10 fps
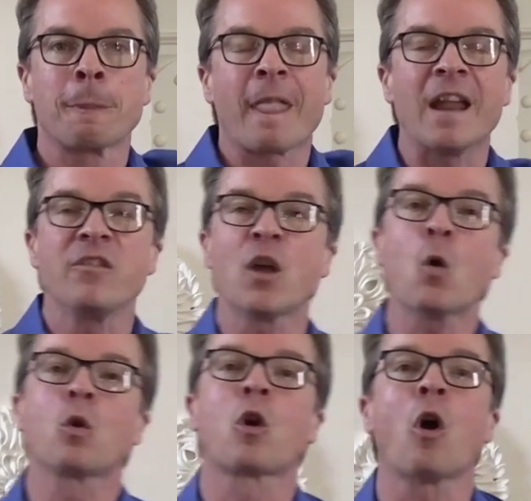And
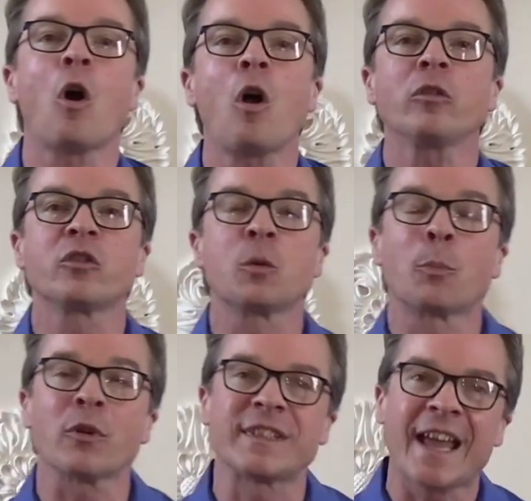though called to
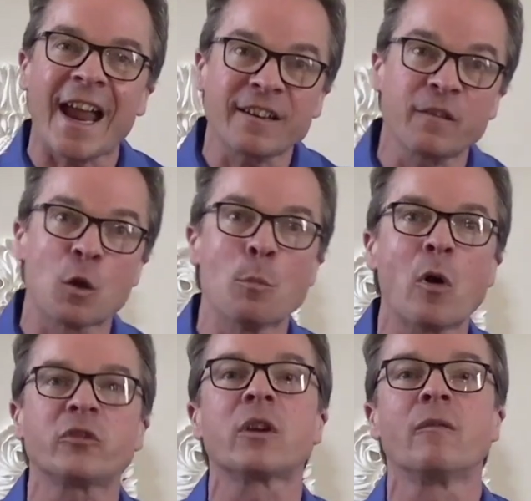protect the
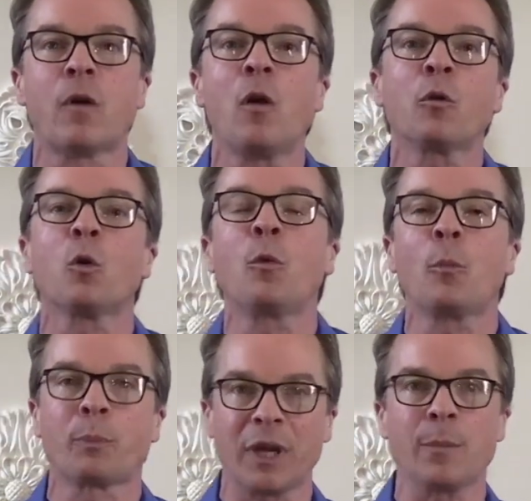most vulnerable
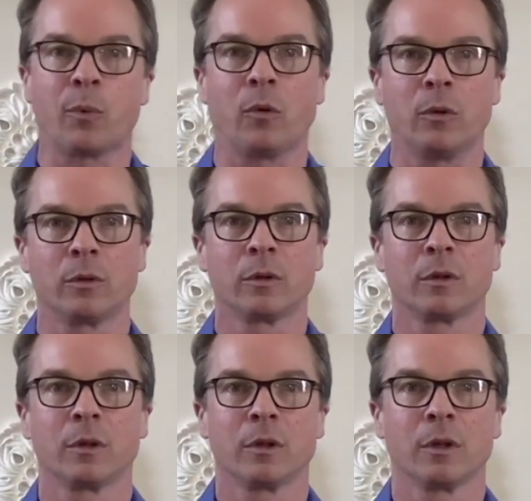people,
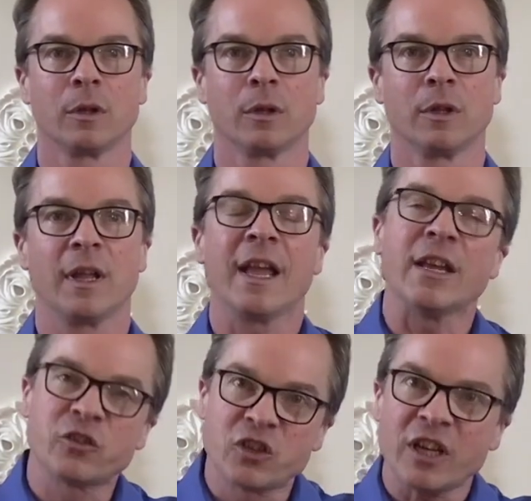
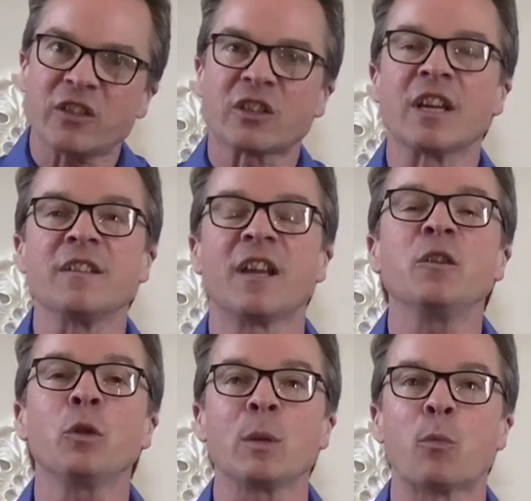as Jesus
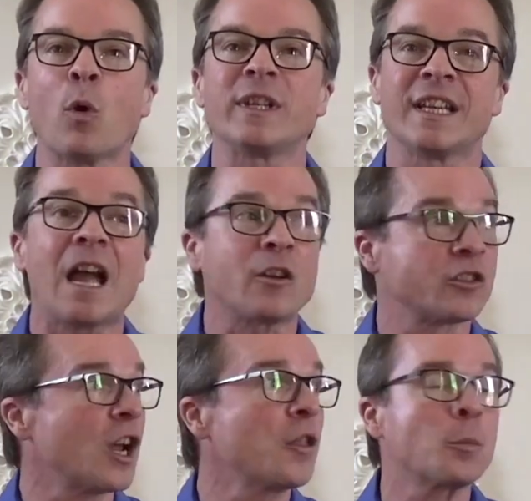continually pointed out,
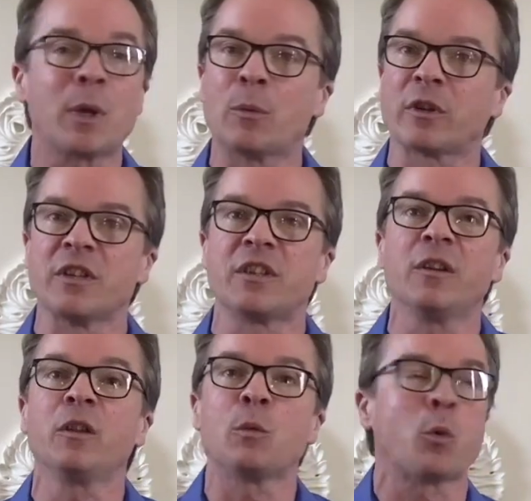as other people
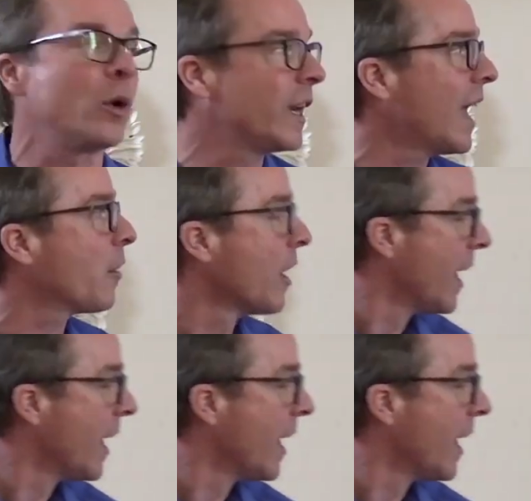continually pointed out,